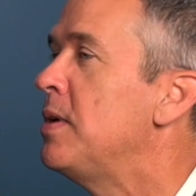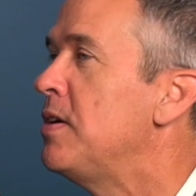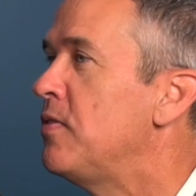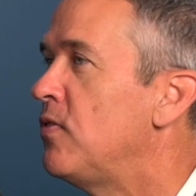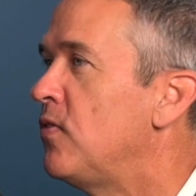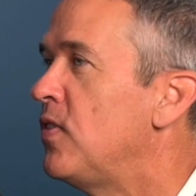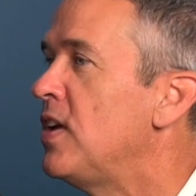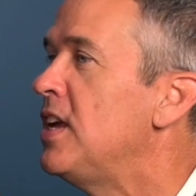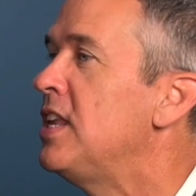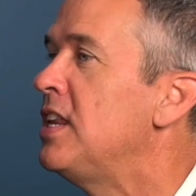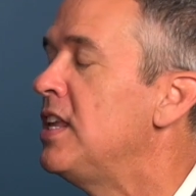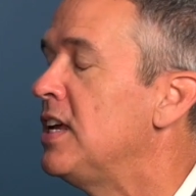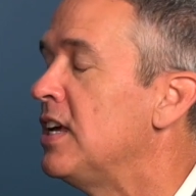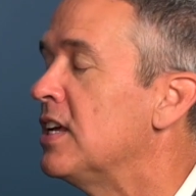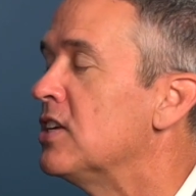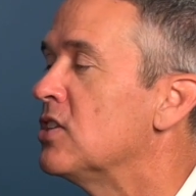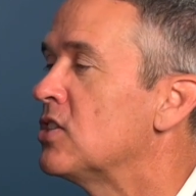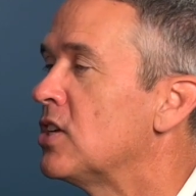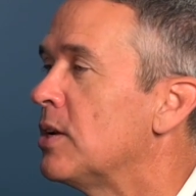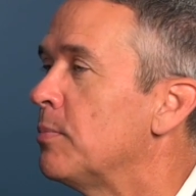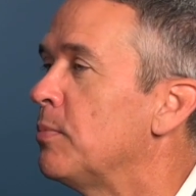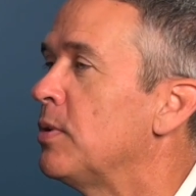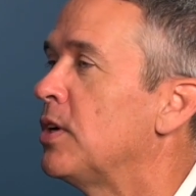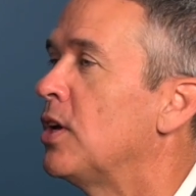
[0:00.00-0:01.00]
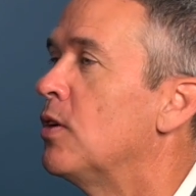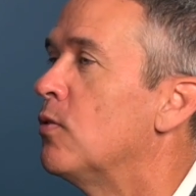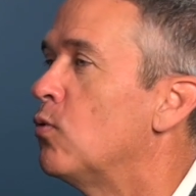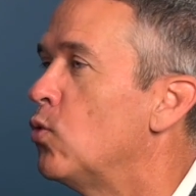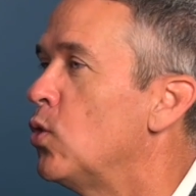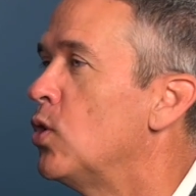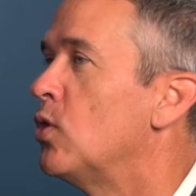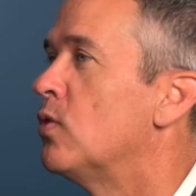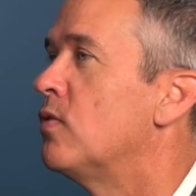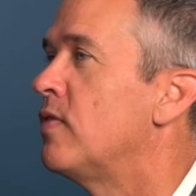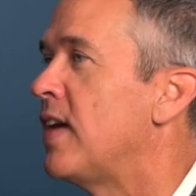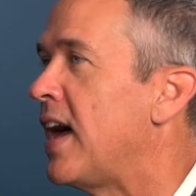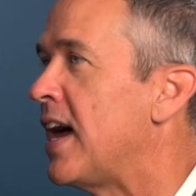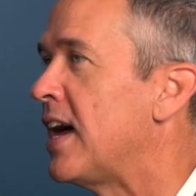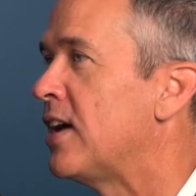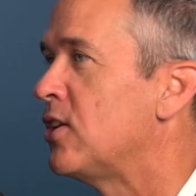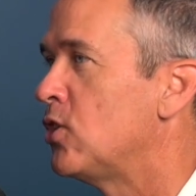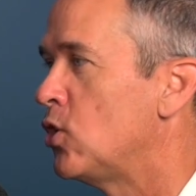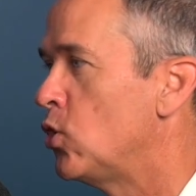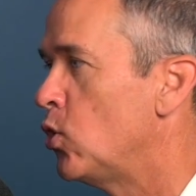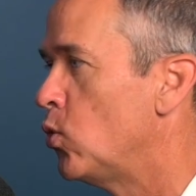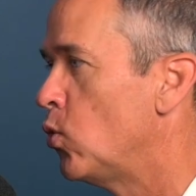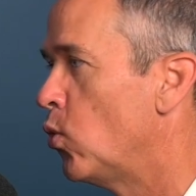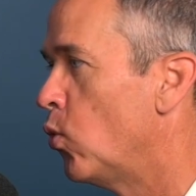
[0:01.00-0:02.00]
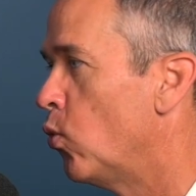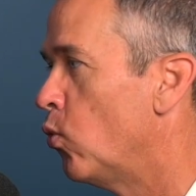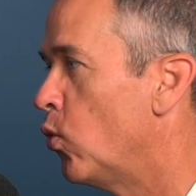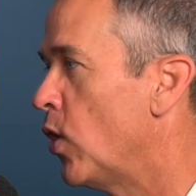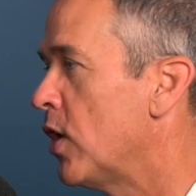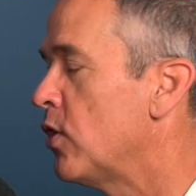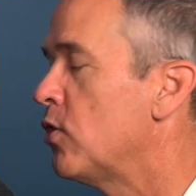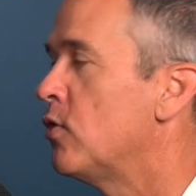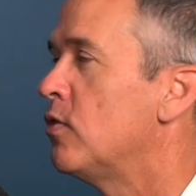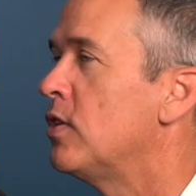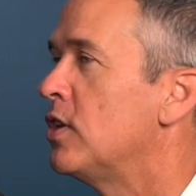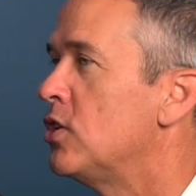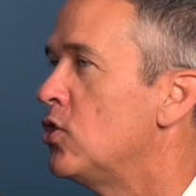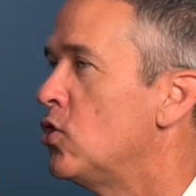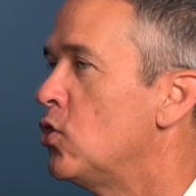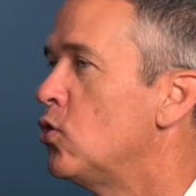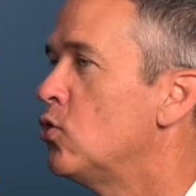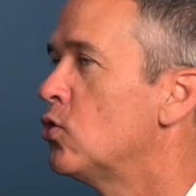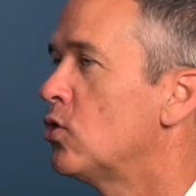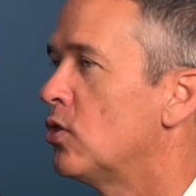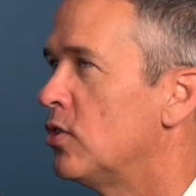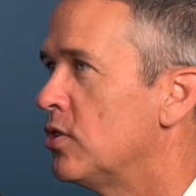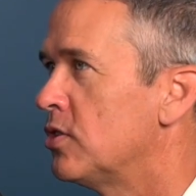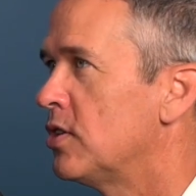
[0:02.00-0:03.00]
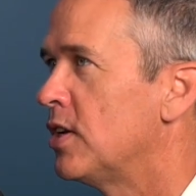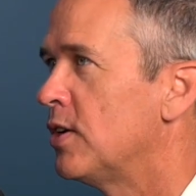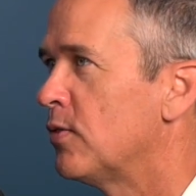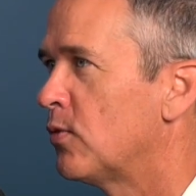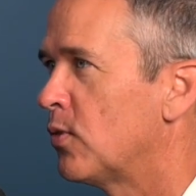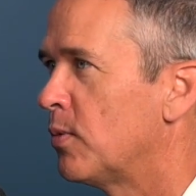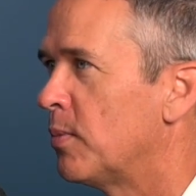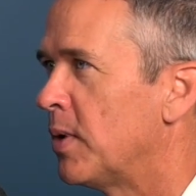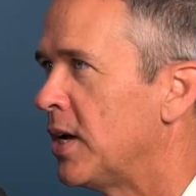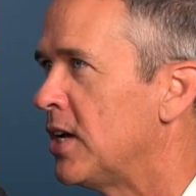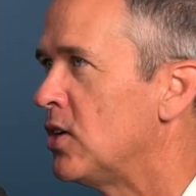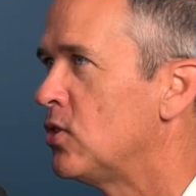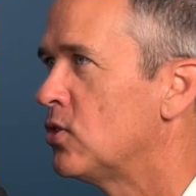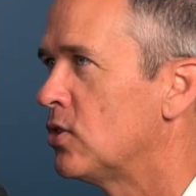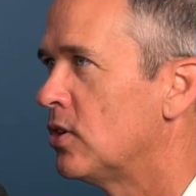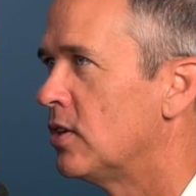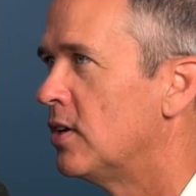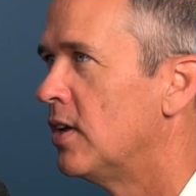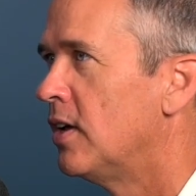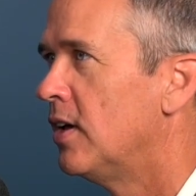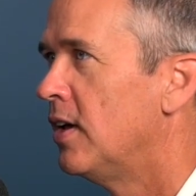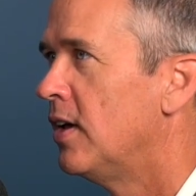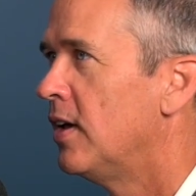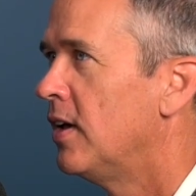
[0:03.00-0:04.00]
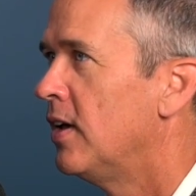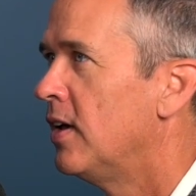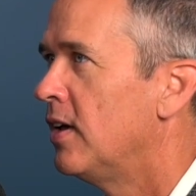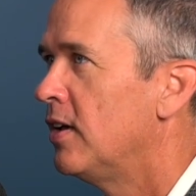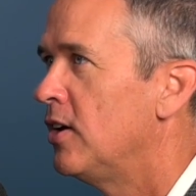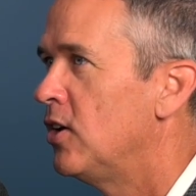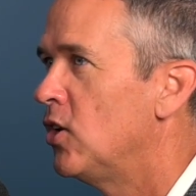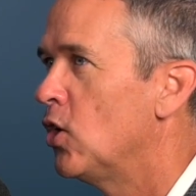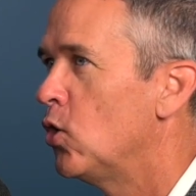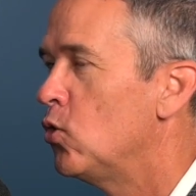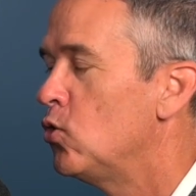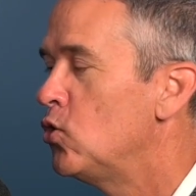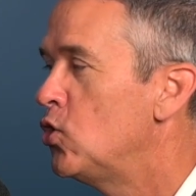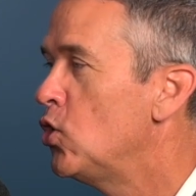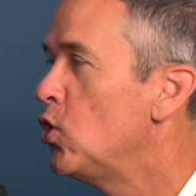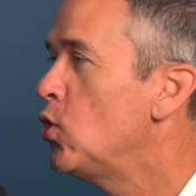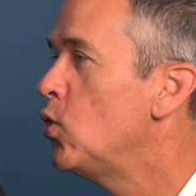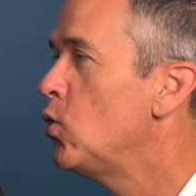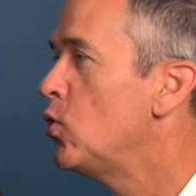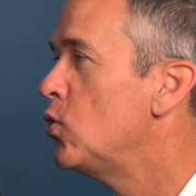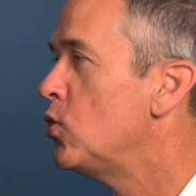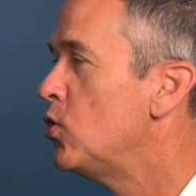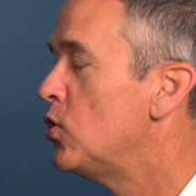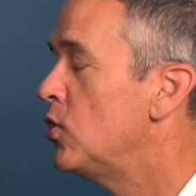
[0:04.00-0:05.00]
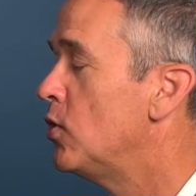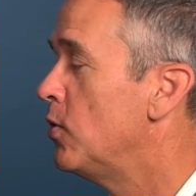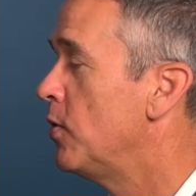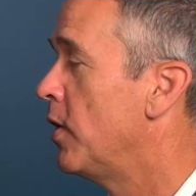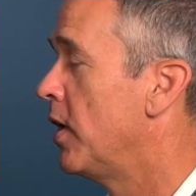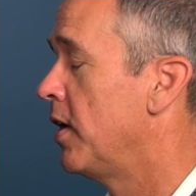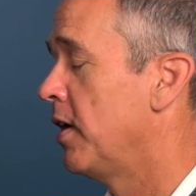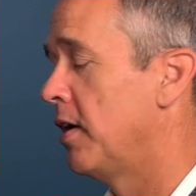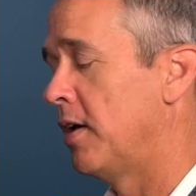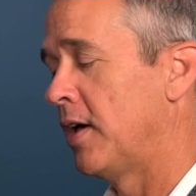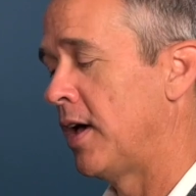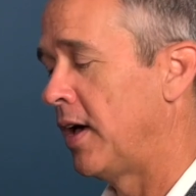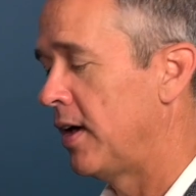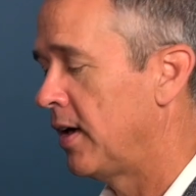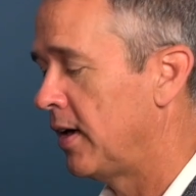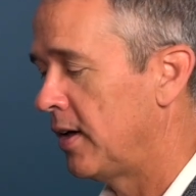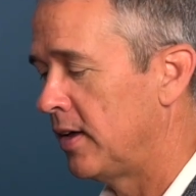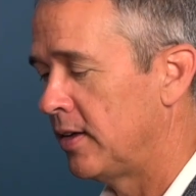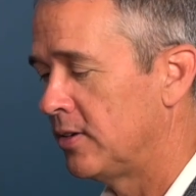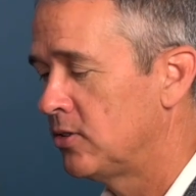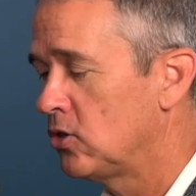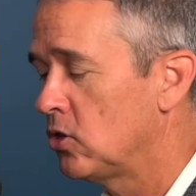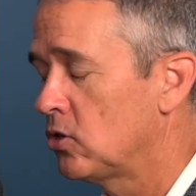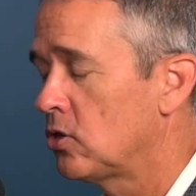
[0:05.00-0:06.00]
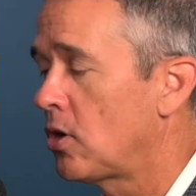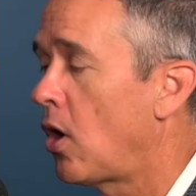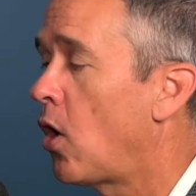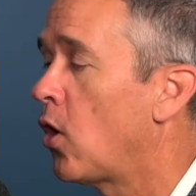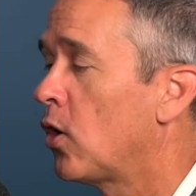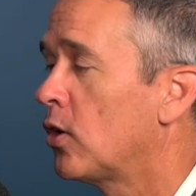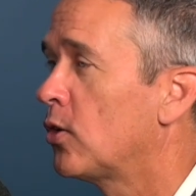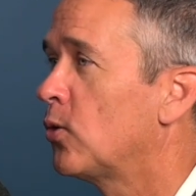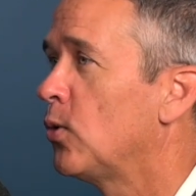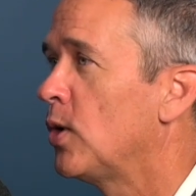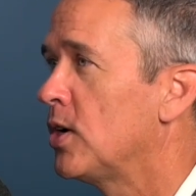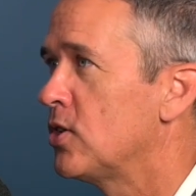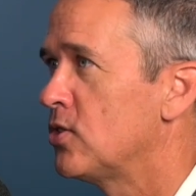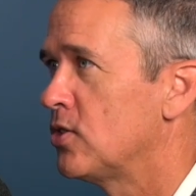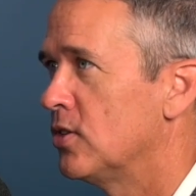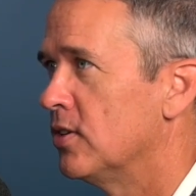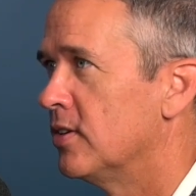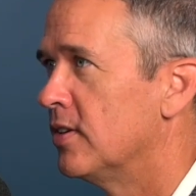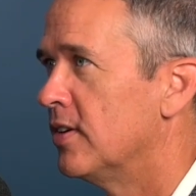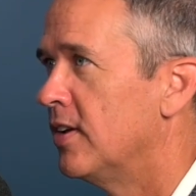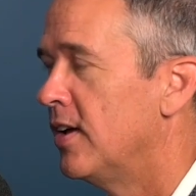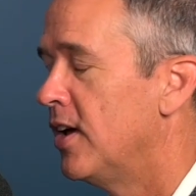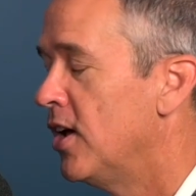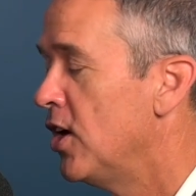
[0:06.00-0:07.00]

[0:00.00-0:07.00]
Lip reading: feeding it something of real value rather than useless information. Mm-hmm. It's just a hard question.